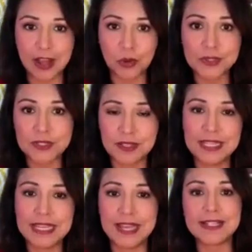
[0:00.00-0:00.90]
out
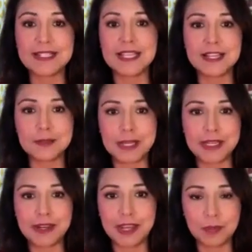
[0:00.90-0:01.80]
the excess beta